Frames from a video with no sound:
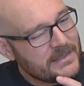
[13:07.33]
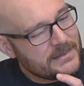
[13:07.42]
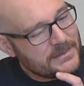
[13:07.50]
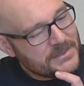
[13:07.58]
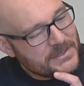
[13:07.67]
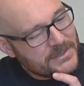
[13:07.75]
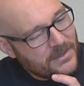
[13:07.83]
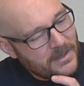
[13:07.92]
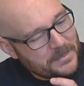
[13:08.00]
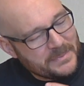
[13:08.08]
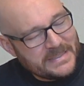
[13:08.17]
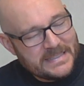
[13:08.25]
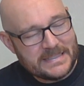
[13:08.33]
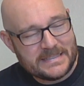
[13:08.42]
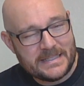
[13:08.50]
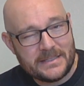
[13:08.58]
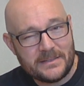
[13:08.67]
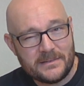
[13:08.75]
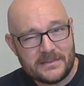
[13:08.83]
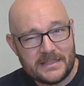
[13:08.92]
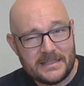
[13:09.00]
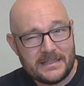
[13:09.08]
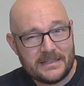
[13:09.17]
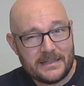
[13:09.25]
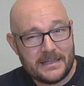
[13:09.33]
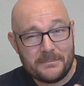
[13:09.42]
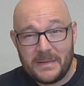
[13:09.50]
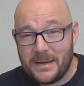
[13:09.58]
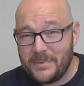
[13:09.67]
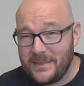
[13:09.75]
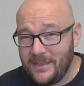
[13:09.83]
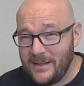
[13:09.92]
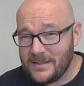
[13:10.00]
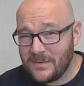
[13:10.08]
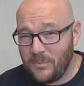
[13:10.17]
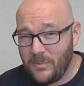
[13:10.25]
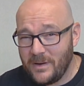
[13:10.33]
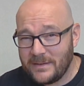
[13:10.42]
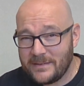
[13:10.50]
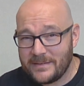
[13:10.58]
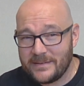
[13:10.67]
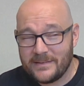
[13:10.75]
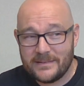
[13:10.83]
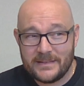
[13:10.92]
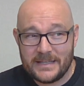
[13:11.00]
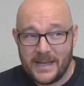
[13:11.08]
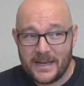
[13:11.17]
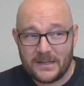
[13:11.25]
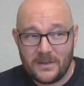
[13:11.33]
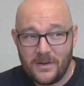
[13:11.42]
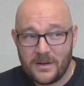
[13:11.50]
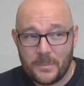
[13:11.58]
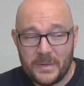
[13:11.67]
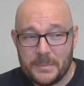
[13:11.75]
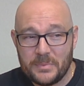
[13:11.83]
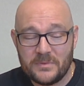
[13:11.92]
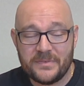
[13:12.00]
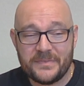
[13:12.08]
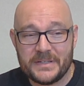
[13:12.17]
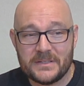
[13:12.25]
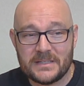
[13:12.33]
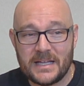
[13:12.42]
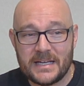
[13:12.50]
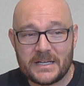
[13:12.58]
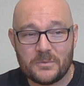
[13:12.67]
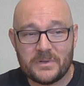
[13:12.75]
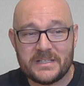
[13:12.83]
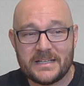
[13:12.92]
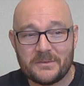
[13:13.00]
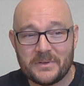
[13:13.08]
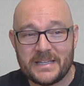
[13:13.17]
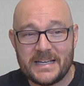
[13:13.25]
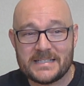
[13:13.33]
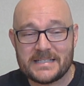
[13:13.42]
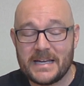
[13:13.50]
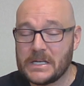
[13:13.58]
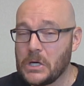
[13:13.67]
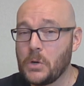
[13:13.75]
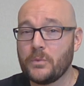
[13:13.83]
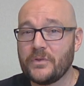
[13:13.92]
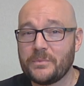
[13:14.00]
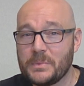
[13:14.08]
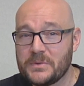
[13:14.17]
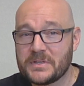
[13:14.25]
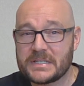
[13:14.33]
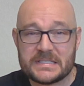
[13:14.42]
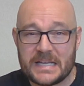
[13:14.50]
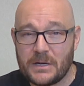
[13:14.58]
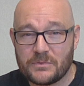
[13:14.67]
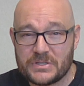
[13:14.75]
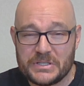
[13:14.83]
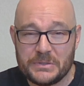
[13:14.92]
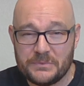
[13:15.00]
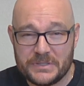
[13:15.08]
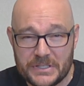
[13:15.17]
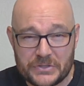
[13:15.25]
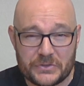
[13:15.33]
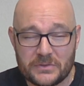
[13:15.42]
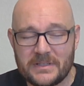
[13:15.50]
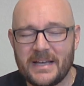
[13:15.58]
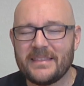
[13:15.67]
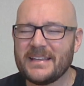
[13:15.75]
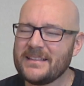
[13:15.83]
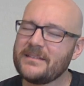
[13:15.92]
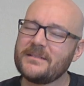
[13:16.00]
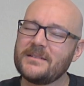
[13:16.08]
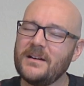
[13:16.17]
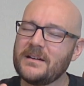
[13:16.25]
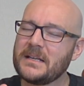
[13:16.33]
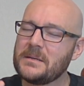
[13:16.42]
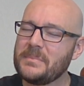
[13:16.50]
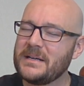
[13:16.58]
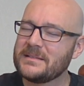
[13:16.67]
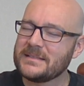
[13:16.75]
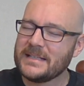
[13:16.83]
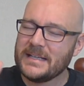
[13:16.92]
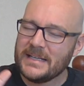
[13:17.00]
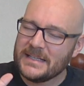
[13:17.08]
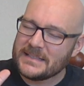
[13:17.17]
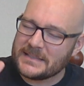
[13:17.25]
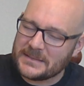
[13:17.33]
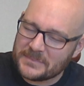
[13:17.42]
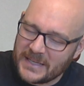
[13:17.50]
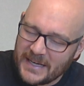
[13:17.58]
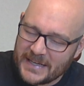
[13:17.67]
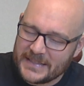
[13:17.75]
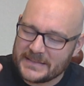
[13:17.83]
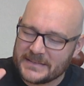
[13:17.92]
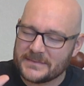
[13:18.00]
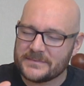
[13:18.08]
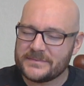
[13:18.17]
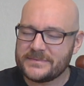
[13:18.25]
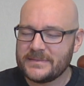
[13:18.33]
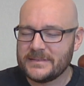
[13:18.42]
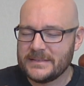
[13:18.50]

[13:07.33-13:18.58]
sharp details, and maybe that's what the analog people feel like when they say, oh, this music sounds too digital. I think they're talking about some kind of